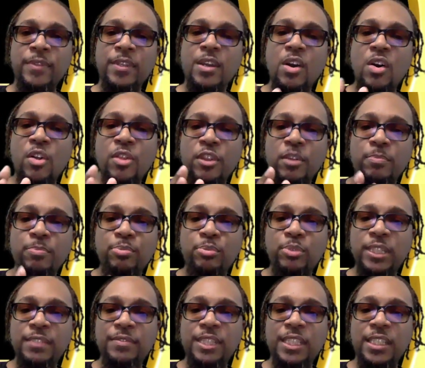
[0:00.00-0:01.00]
on the
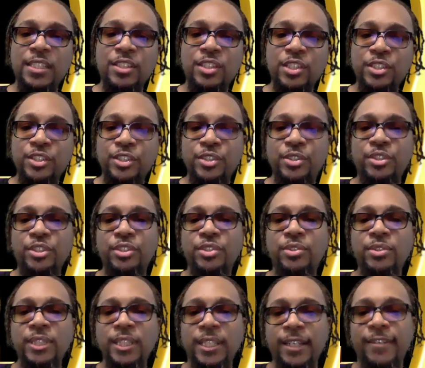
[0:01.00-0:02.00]
previous
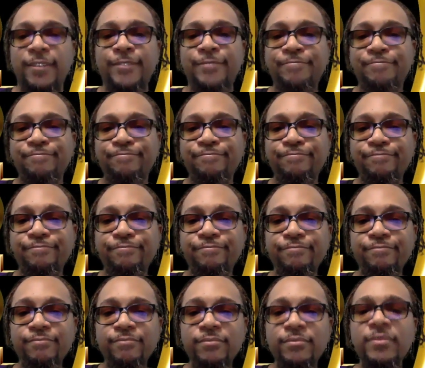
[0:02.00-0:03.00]
liturgical year.
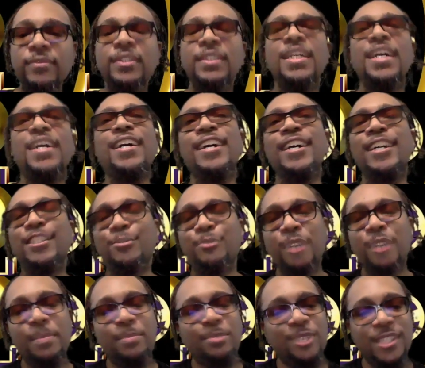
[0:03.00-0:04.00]
God's
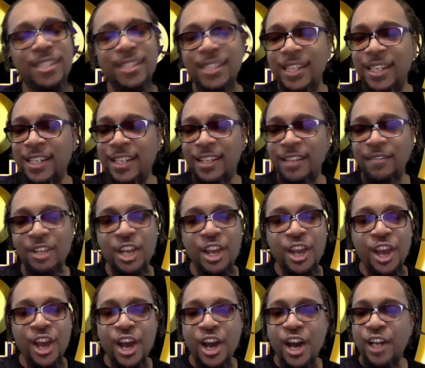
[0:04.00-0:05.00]
representative
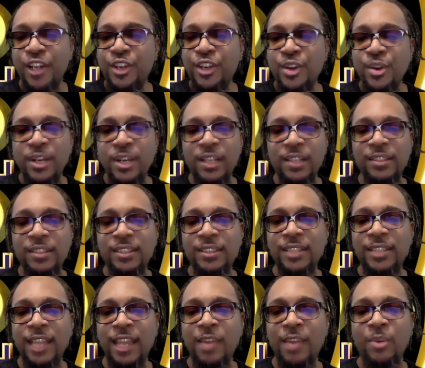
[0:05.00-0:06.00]
anoints the
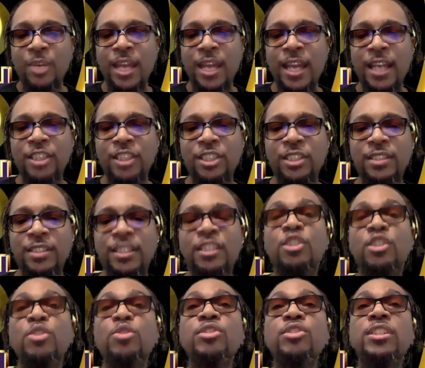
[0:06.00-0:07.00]
saint with ashes and
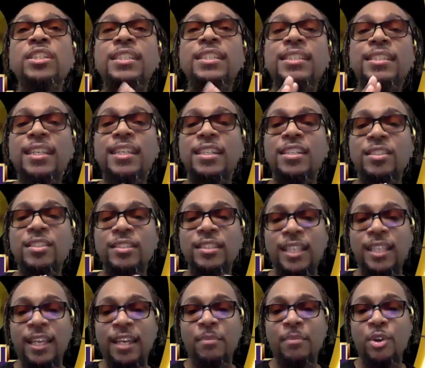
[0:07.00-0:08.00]
usually tells
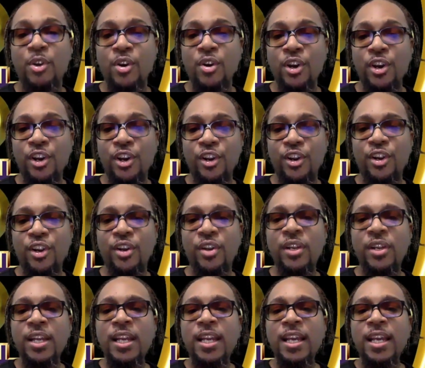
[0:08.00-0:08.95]
him or her